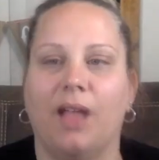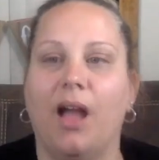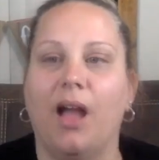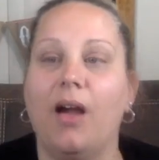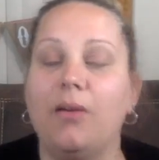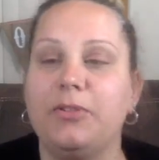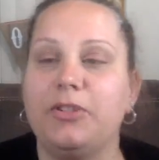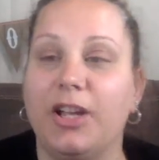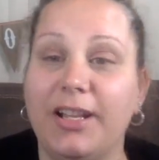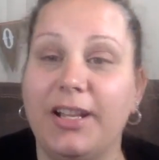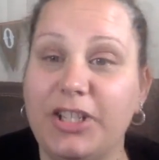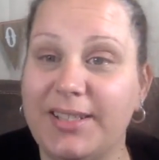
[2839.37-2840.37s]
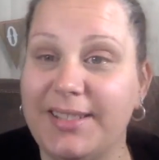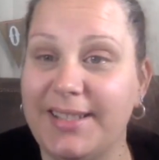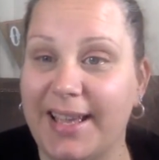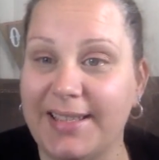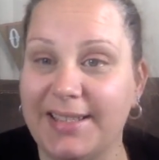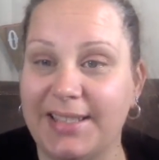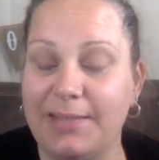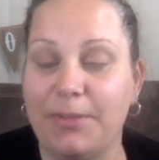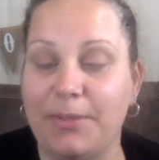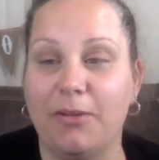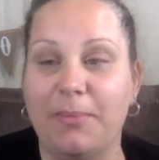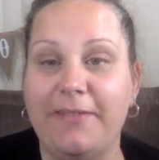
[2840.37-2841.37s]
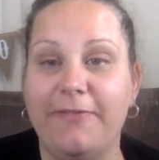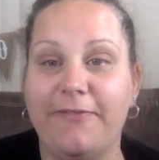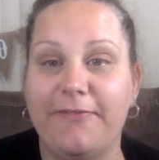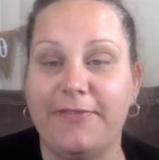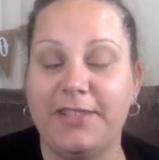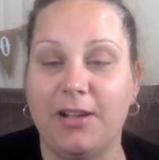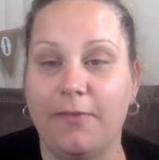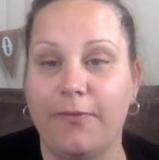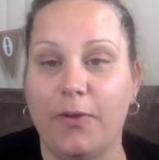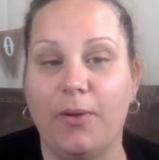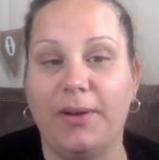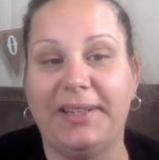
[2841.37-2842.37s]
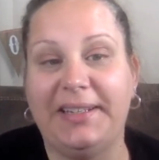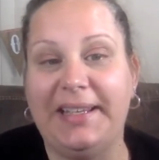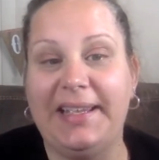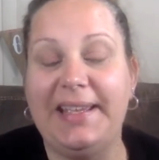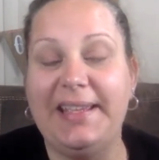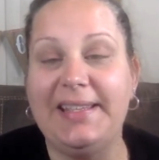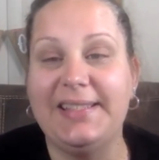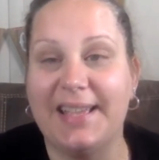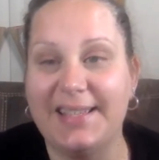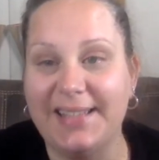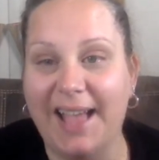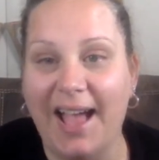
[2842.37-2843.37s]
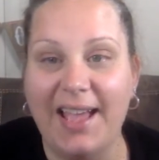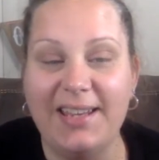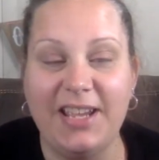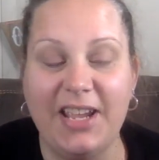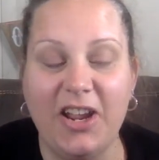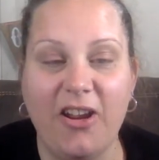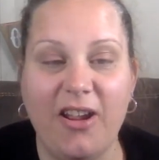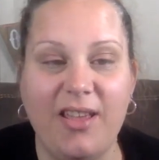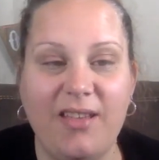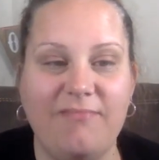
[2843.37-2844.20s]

Oh, John just texted me on my cell phone, and he says, "Hi, Daren."